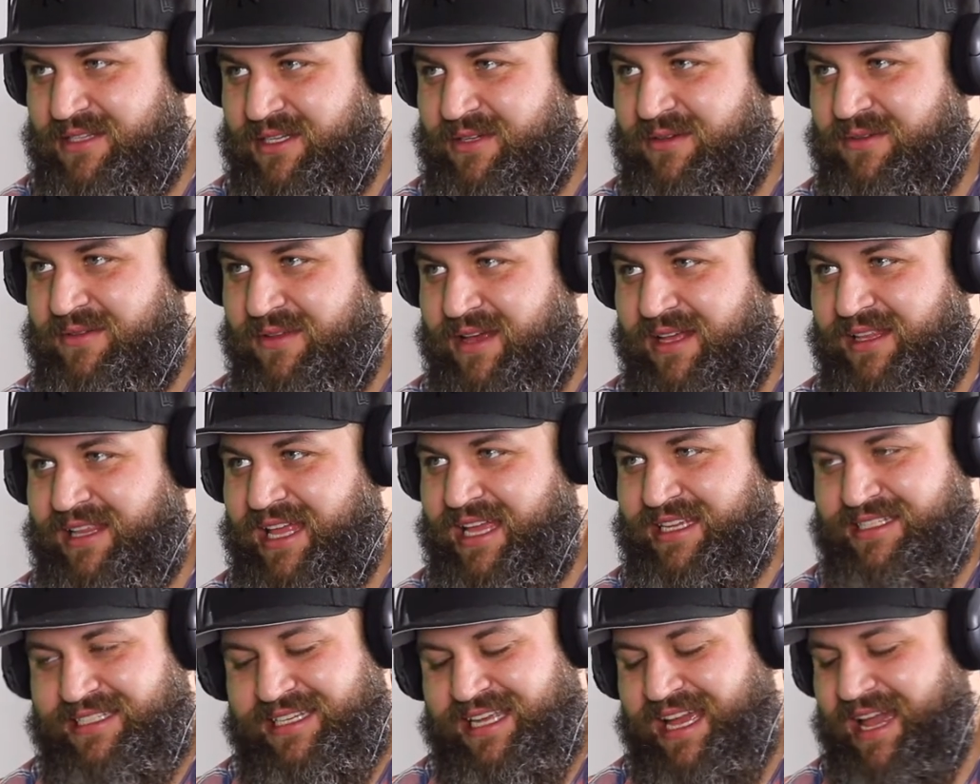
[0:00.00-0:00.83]
a
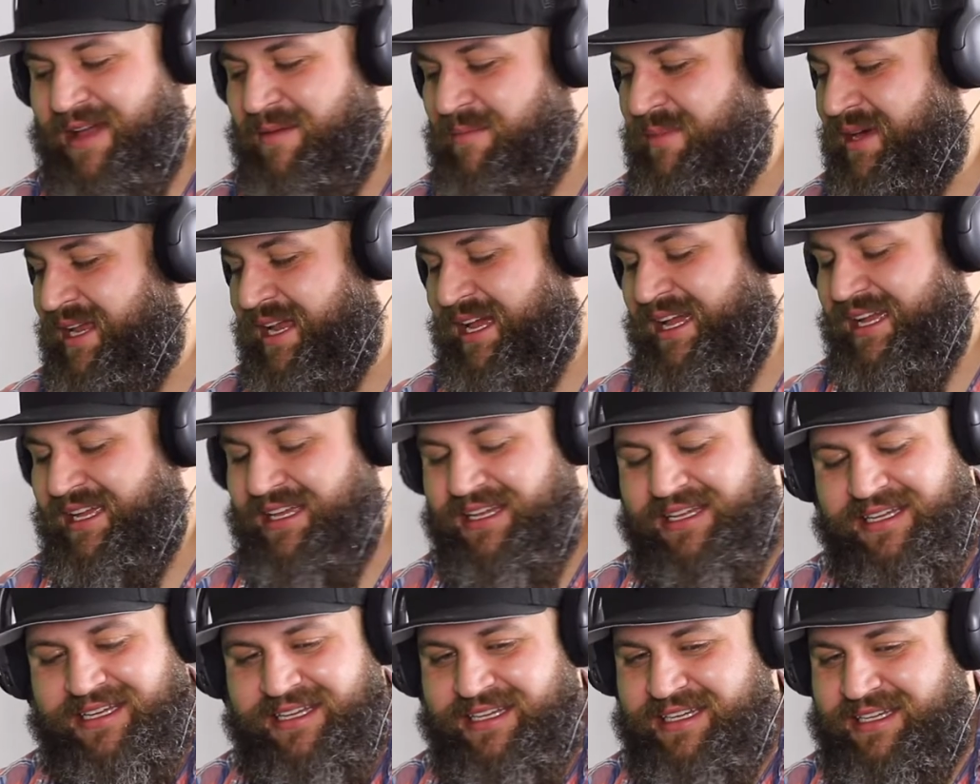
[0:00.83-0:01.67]
last dab, but it
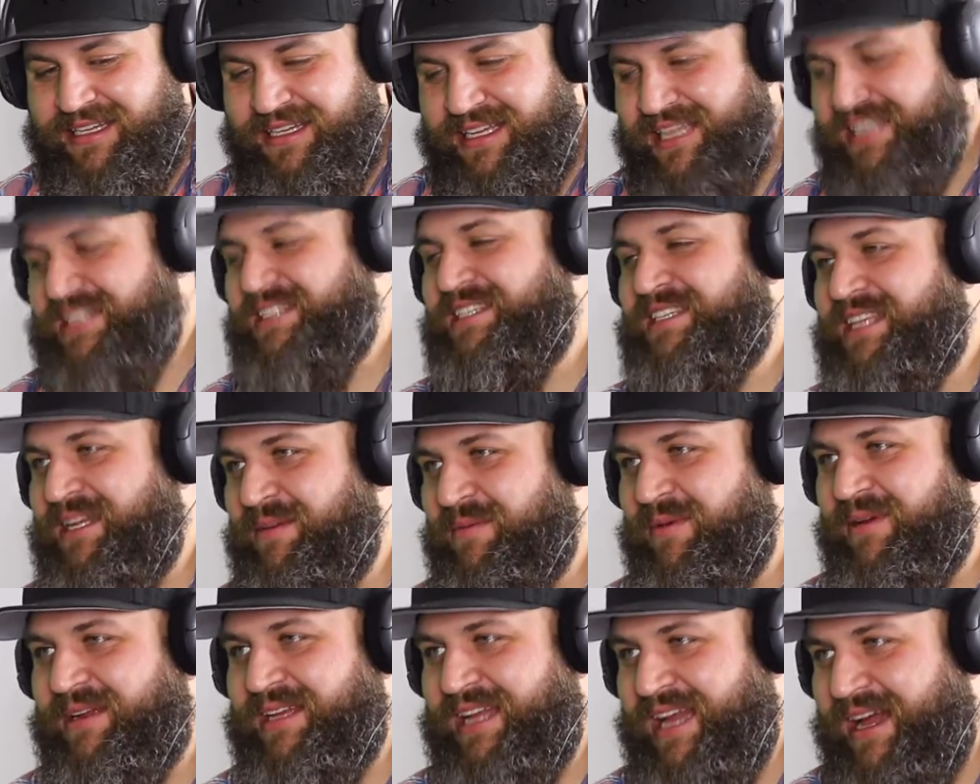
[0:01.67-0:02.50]
just didn't
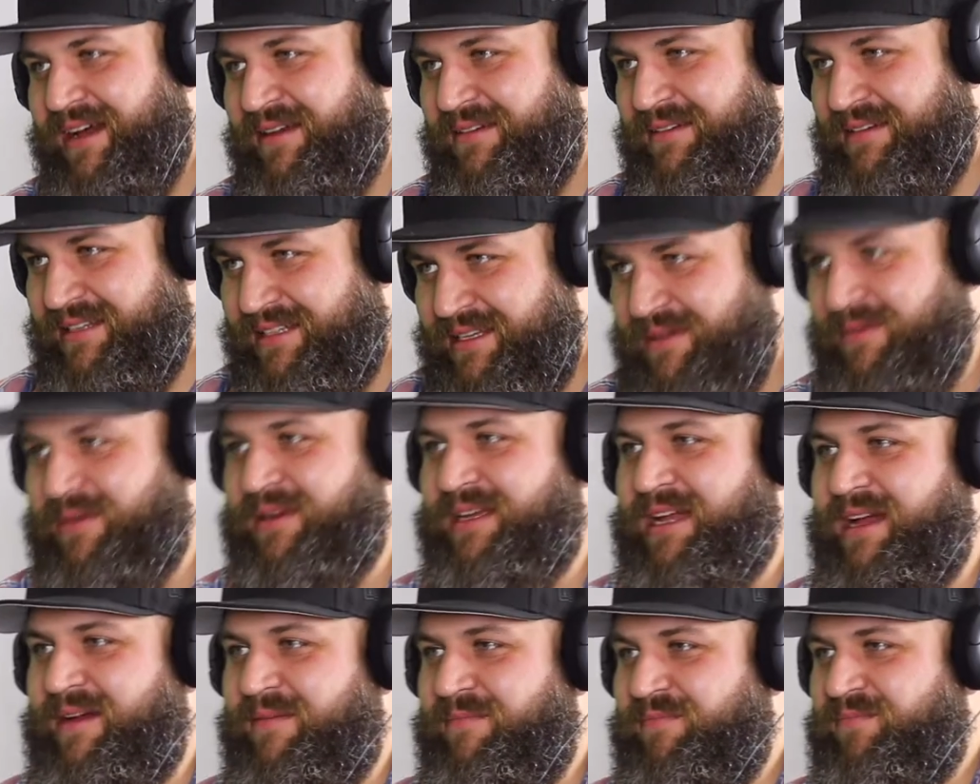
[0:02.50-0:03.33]
work out. Dude,
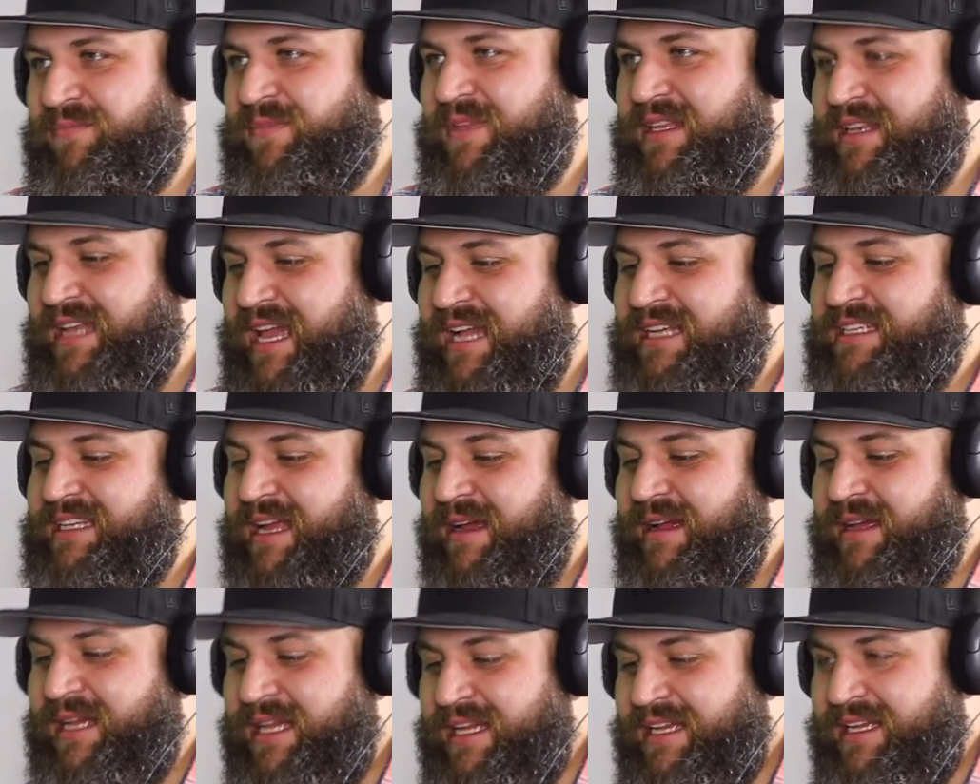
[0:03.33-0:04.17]
the last dab. Next time. You
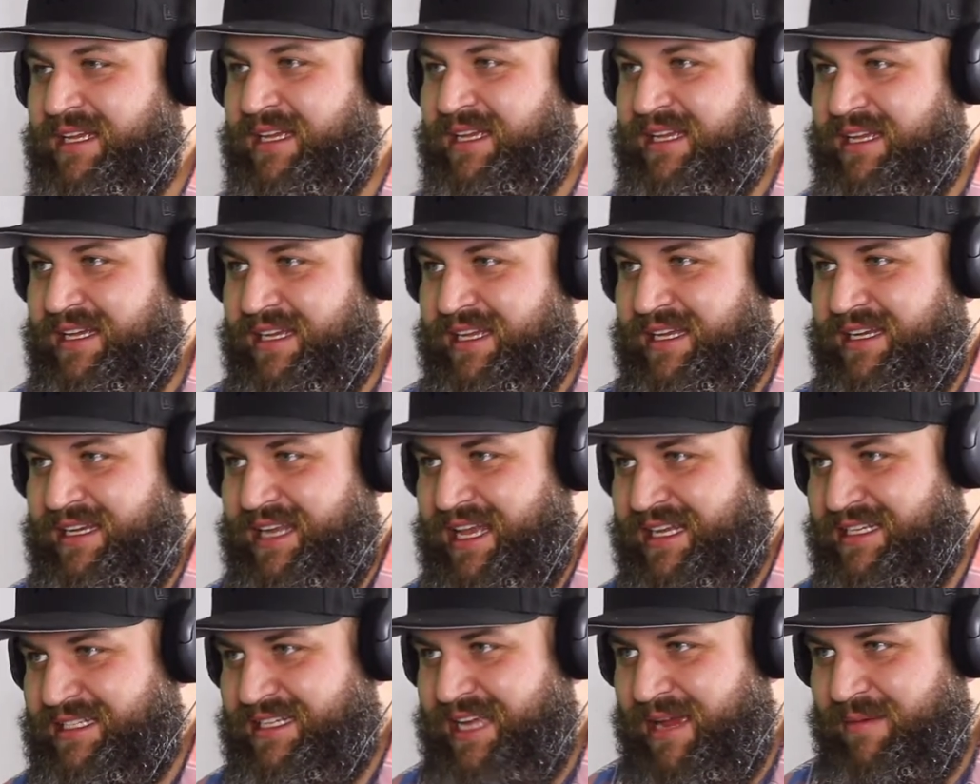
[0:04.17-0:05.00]
know, next time.
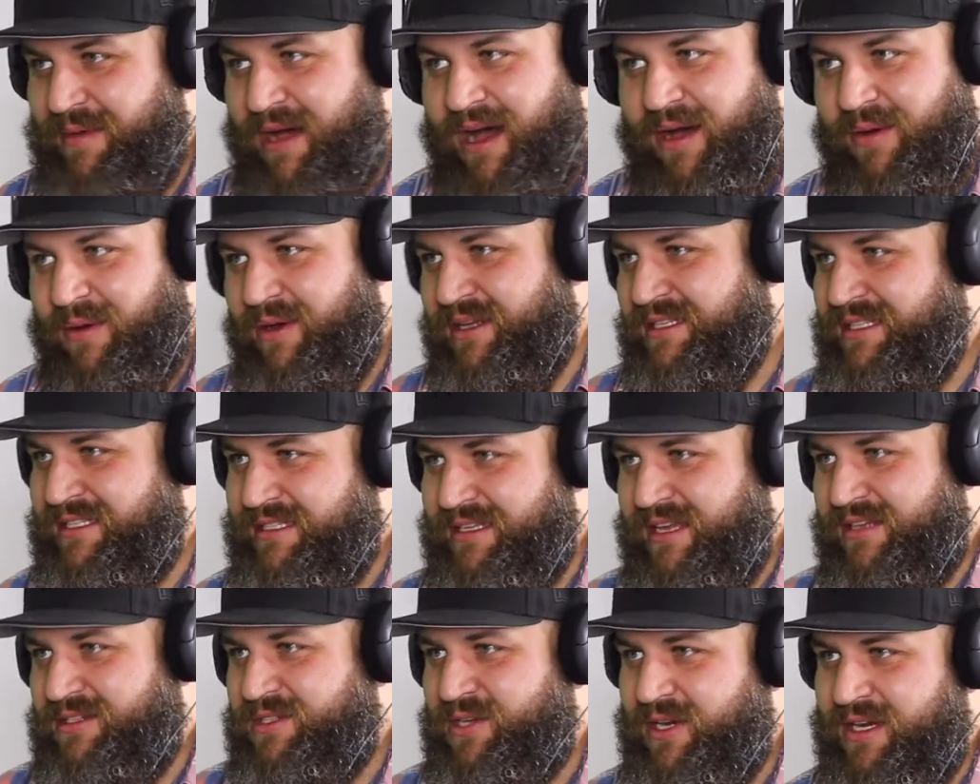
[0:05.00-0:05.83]
Next time, Hot Ones is
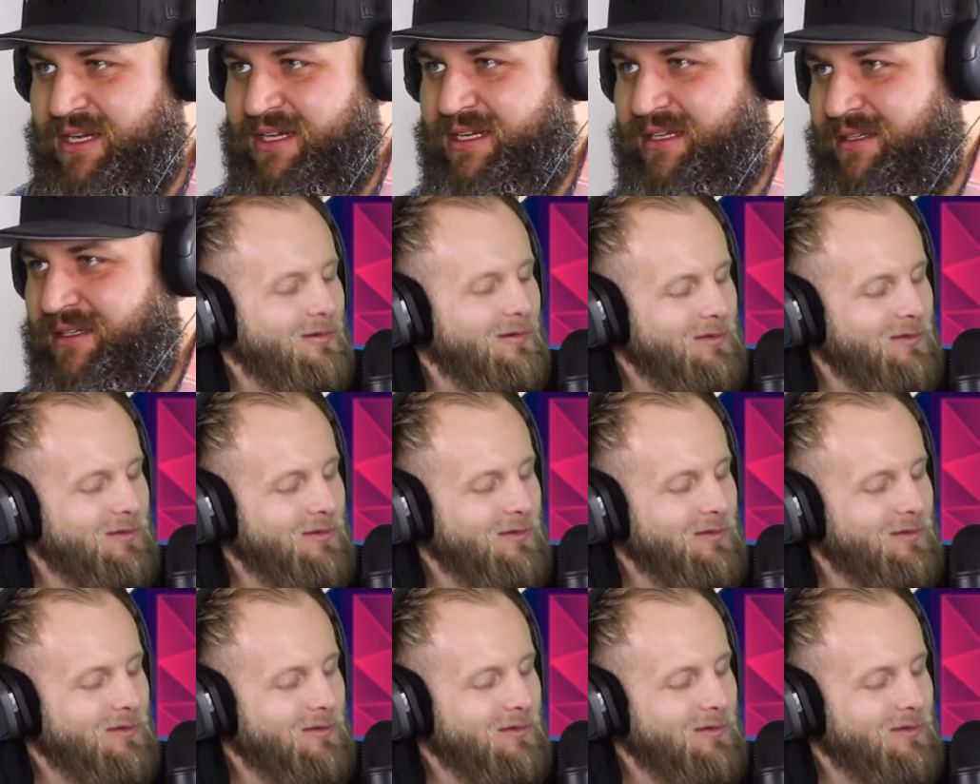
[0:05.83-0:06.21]
on trending.